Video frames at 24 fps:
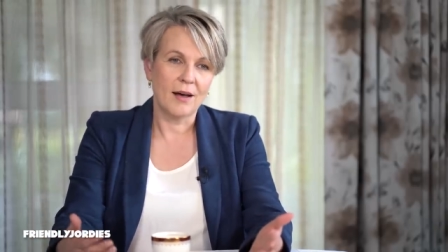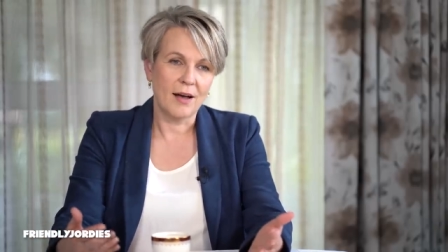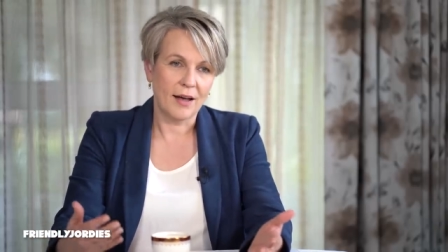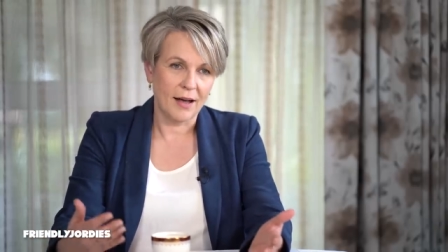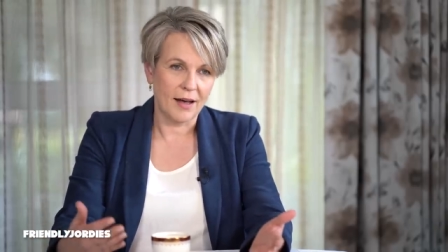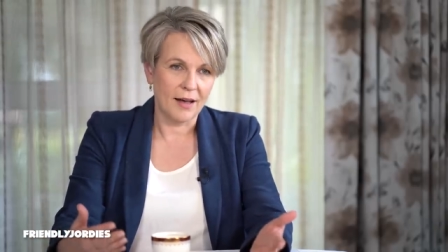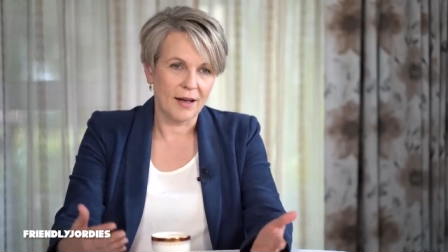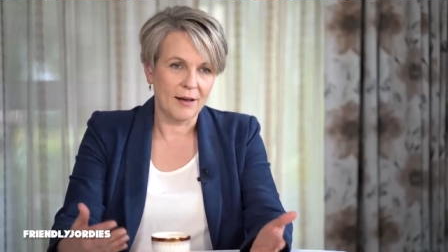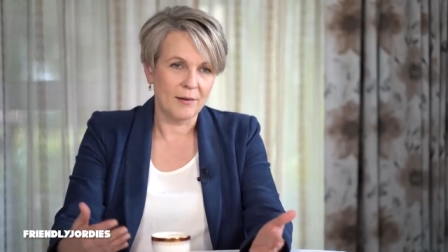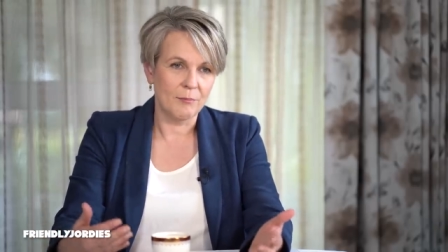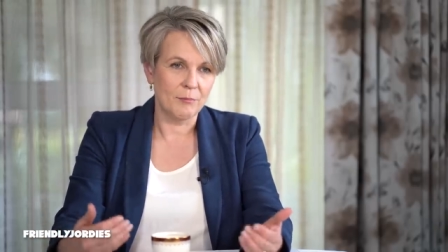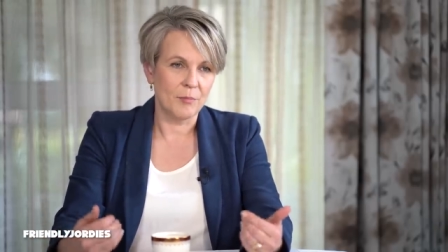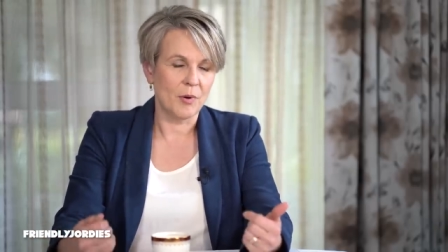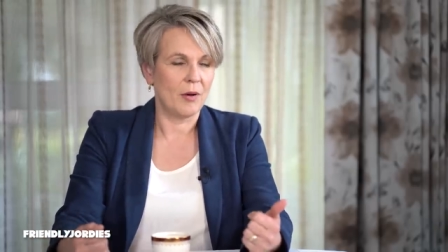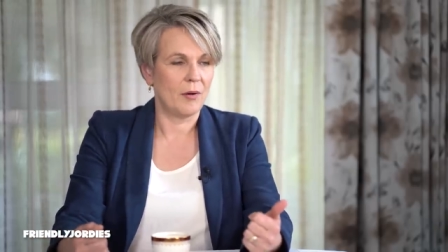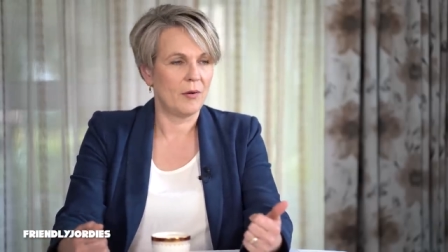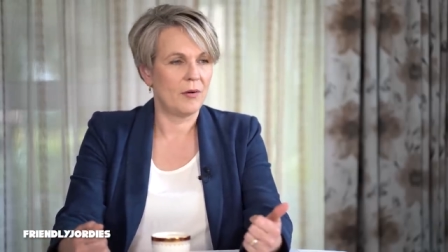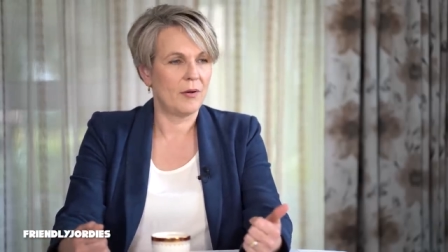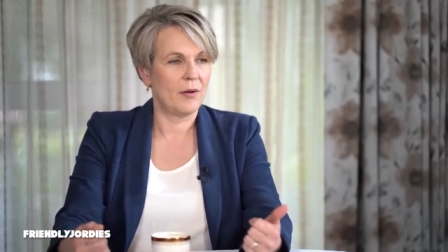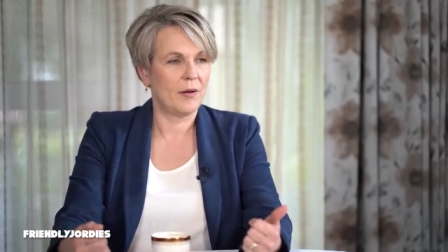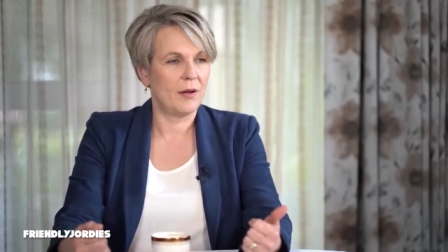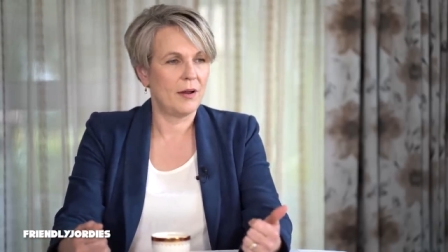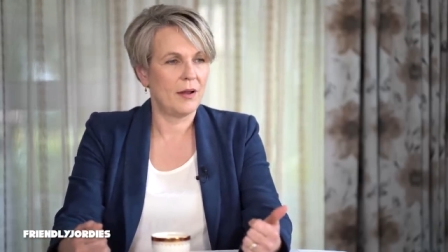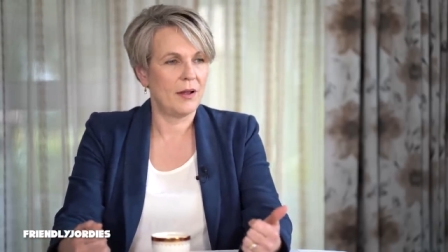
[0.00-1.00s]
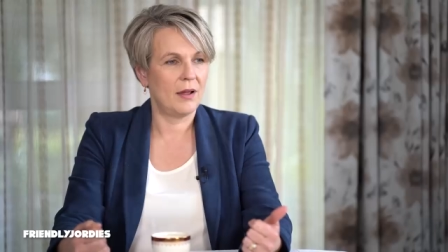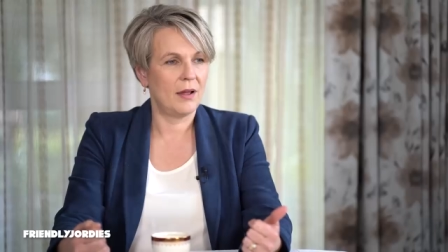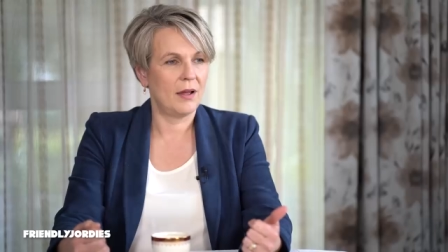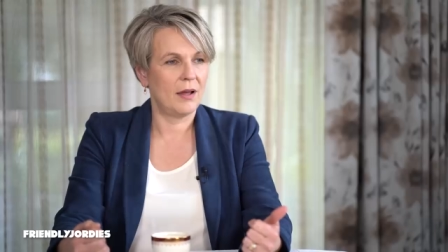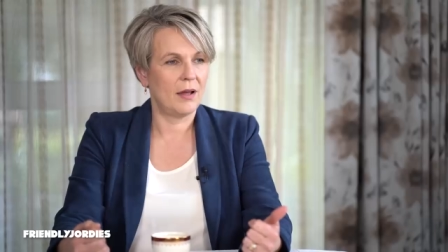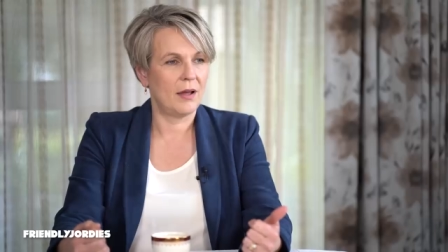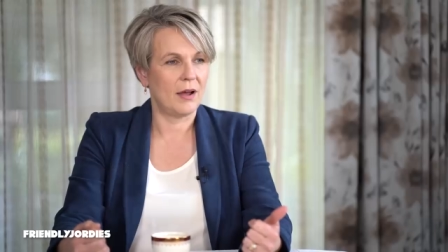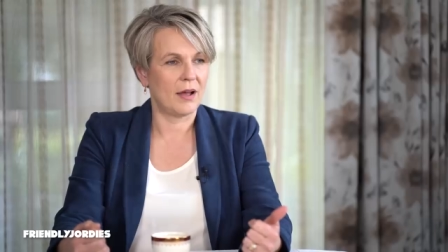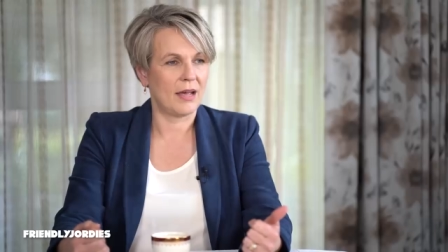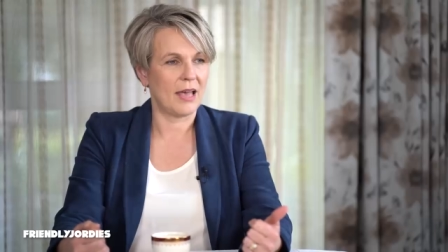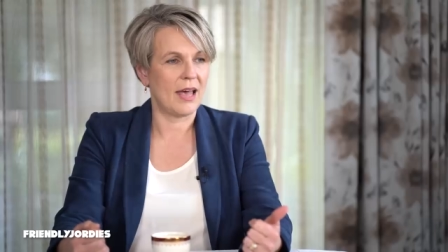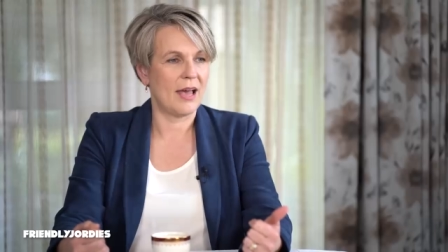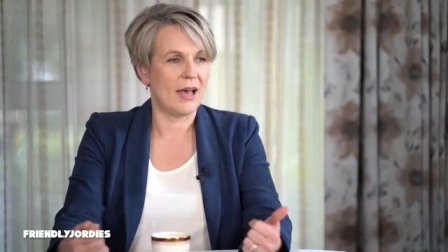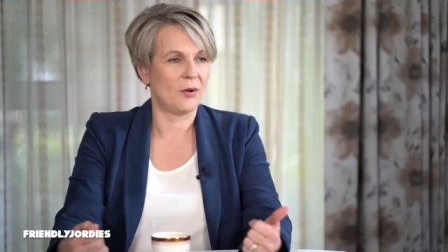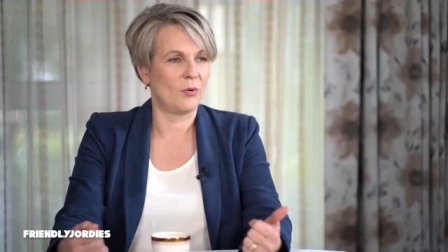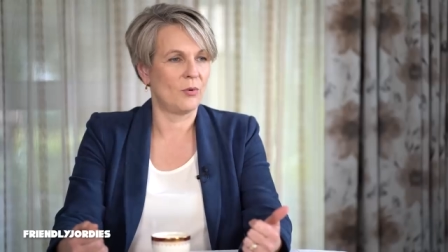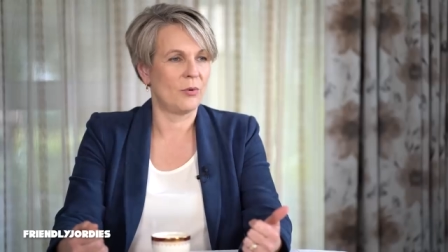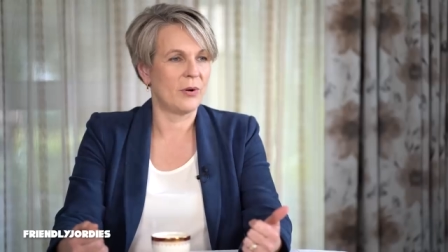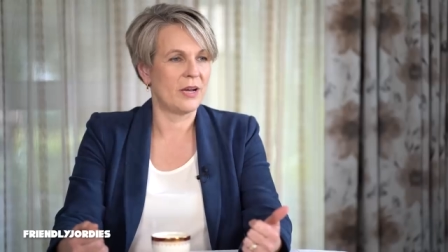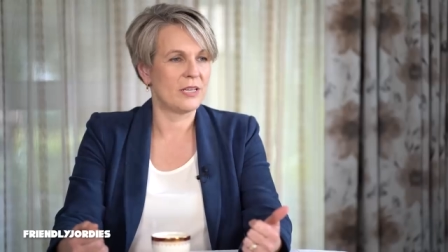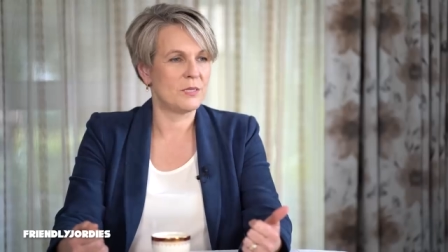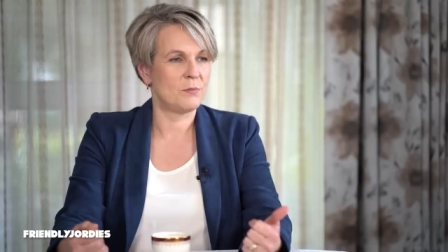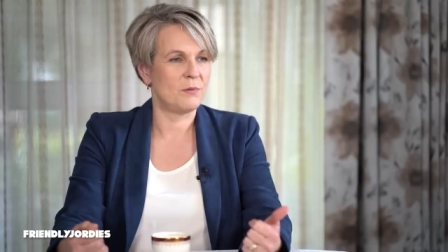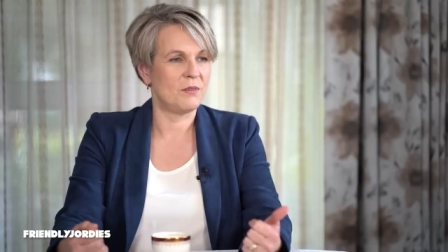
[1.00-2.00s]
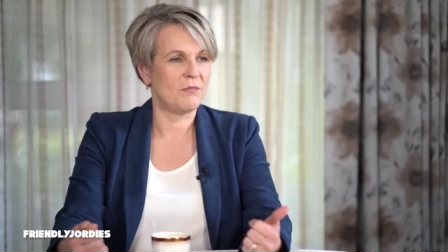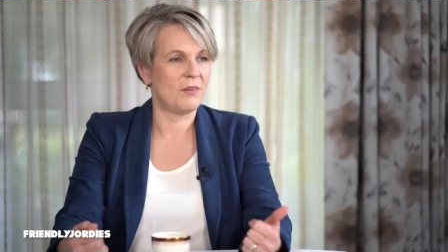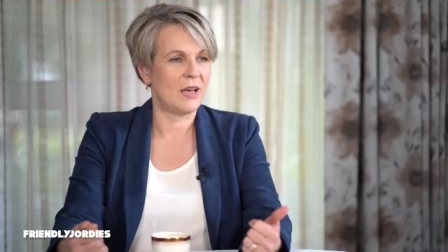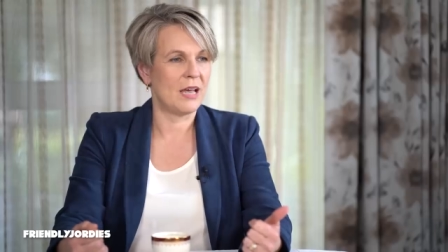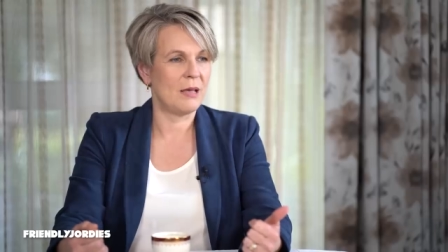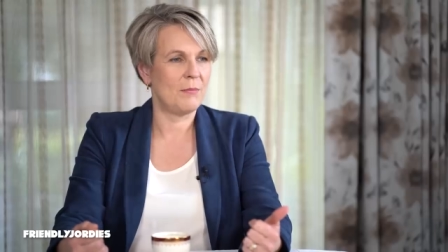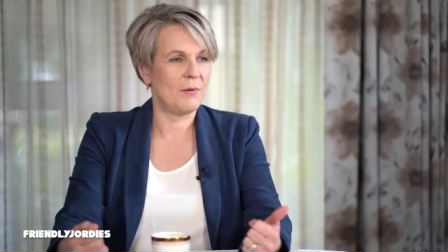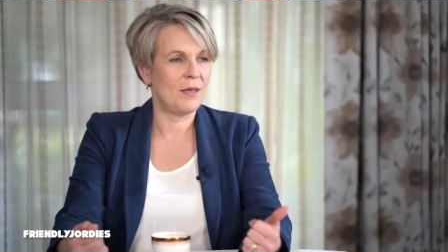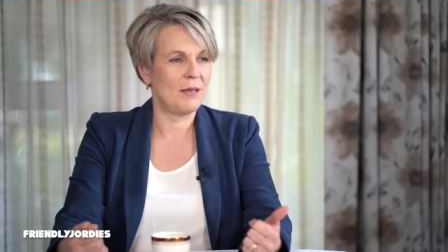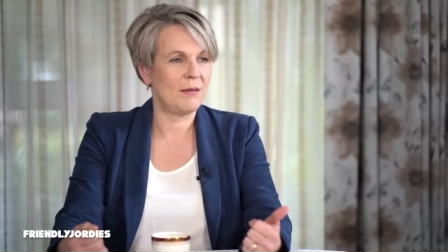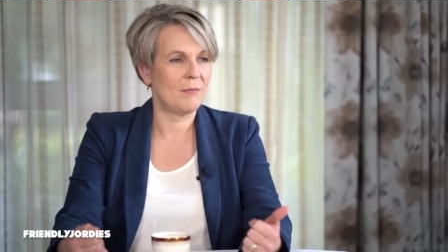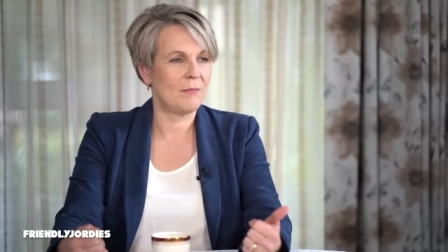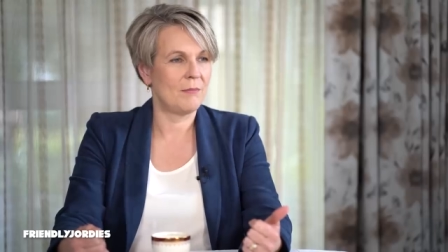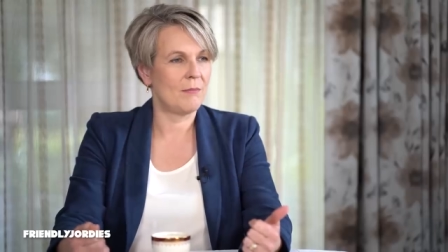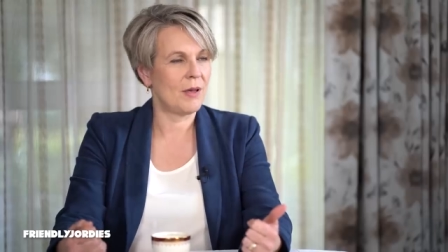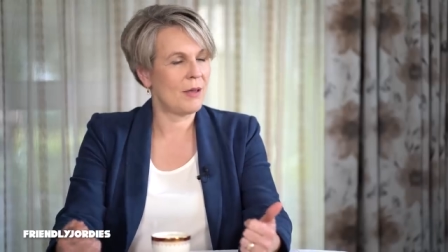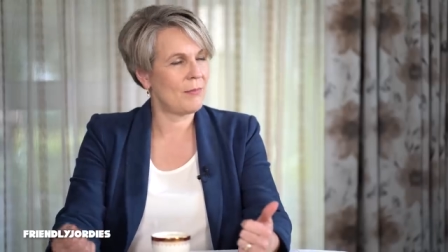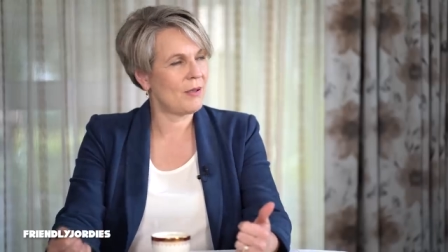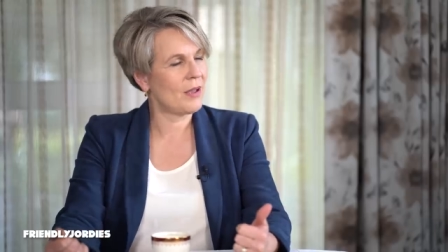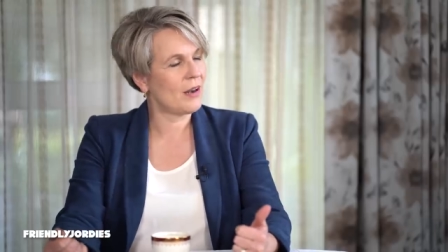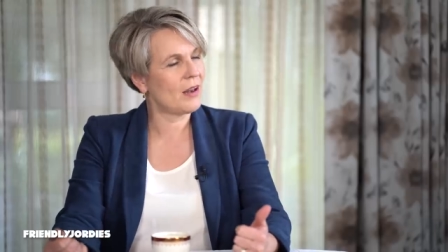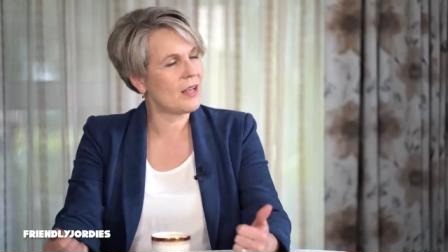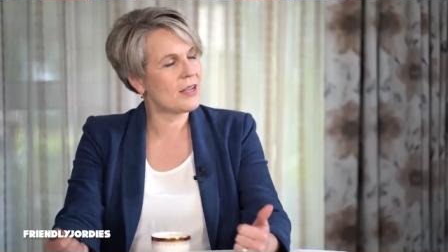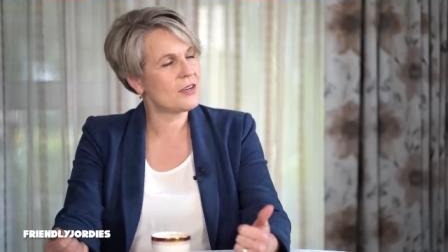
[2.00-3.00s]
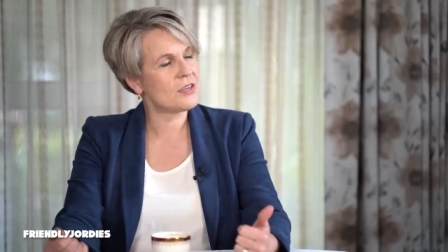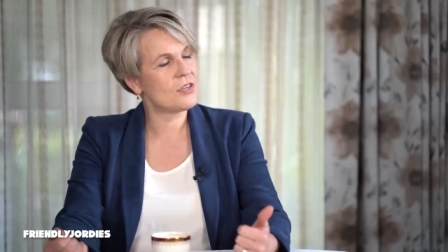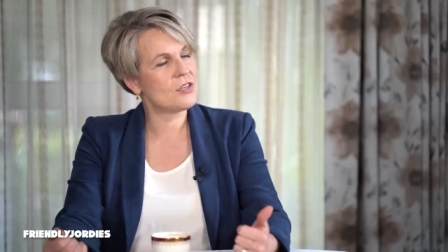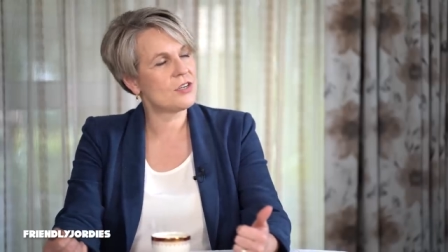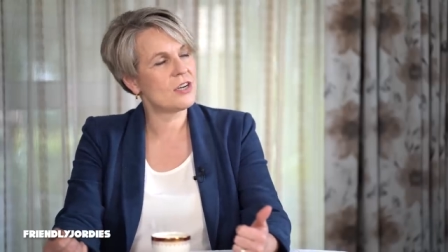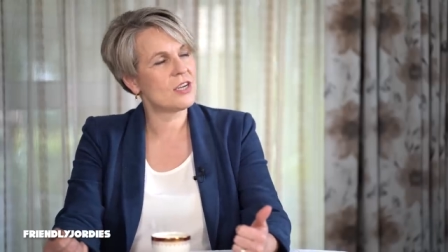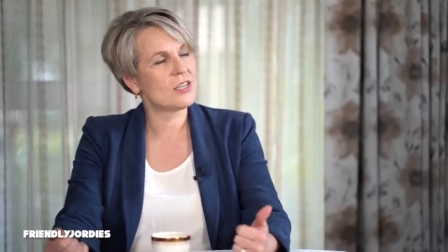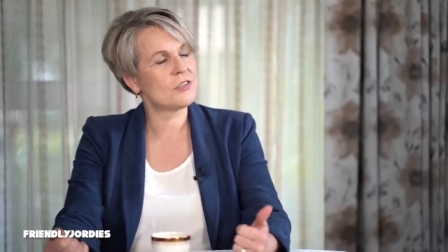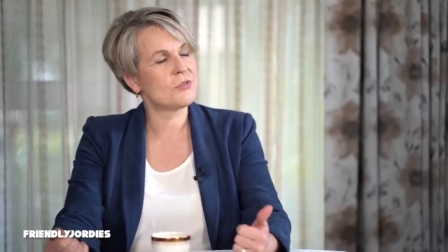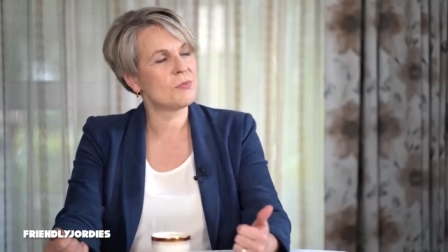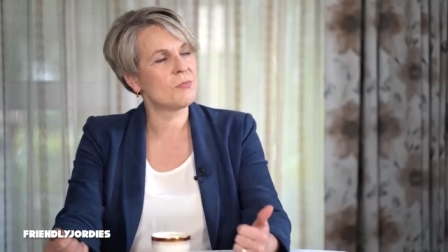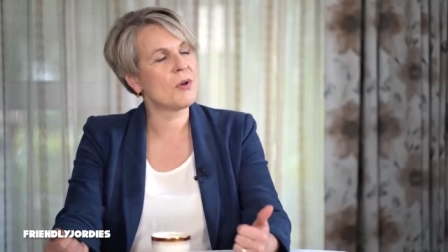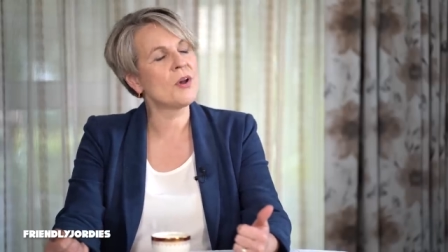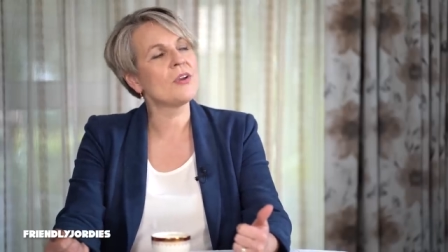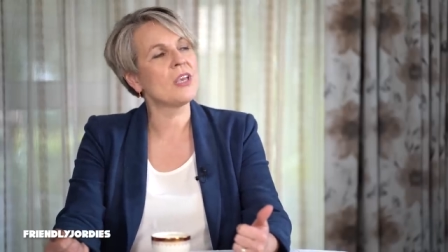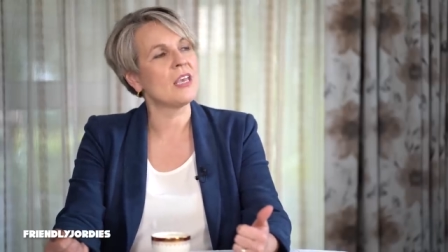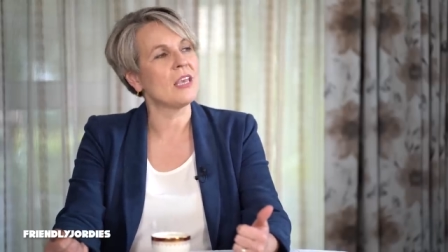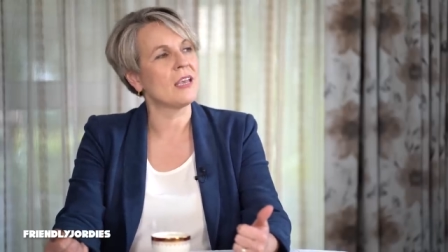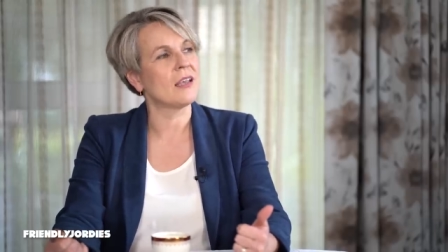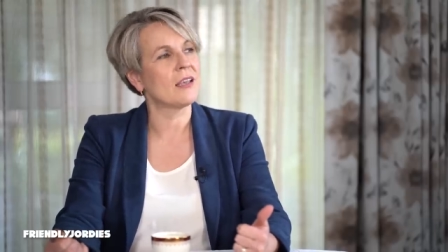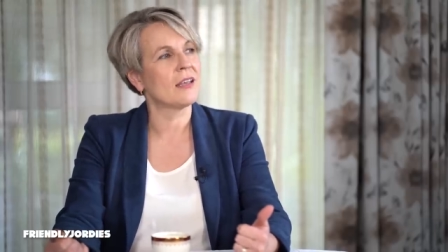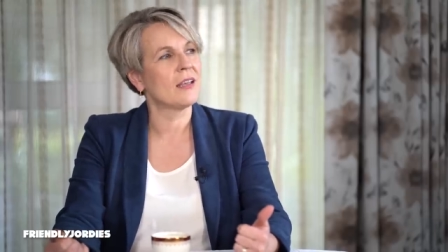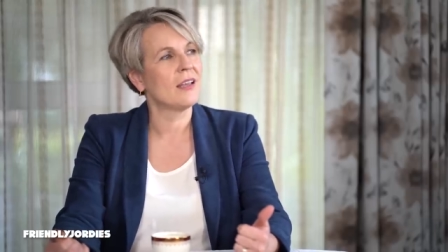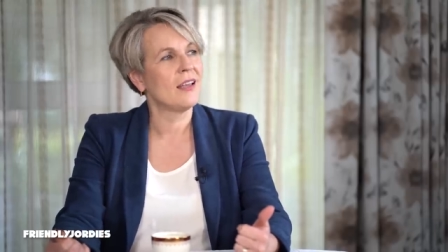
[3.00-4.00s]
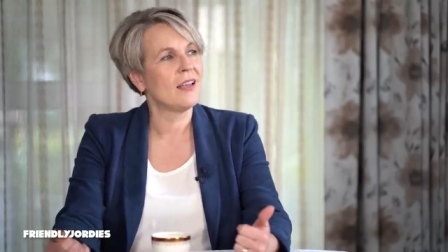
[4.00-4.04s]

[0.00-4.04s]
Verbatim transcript: Um, I can't always be vaping. Maybe I'd like to try smoking.